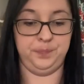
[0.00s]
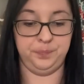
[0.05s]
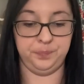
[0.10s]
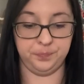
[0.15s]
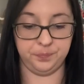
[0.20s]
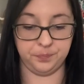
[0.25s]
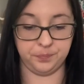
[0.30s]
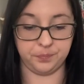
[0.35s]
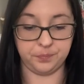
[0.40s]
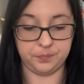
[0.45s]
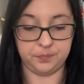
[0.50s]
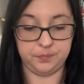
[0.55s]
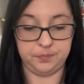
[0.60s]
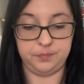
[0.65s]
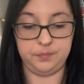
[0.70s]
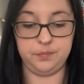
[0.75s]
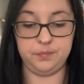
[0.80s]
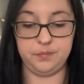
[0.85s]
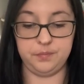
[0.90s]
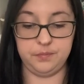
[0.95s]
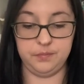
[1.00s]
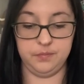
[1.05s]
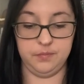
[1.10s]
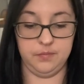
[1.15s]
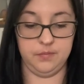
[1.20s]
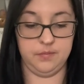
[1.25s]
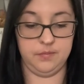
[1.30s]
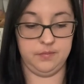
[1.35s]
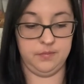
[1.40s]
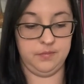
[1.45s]

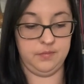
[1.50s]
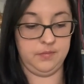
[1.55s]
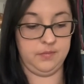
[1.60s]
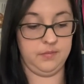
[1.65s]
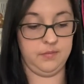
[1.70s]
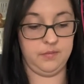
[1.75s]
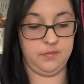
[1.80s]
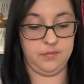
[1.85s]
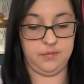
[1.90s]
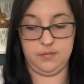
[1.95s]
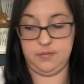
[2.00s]
(silence)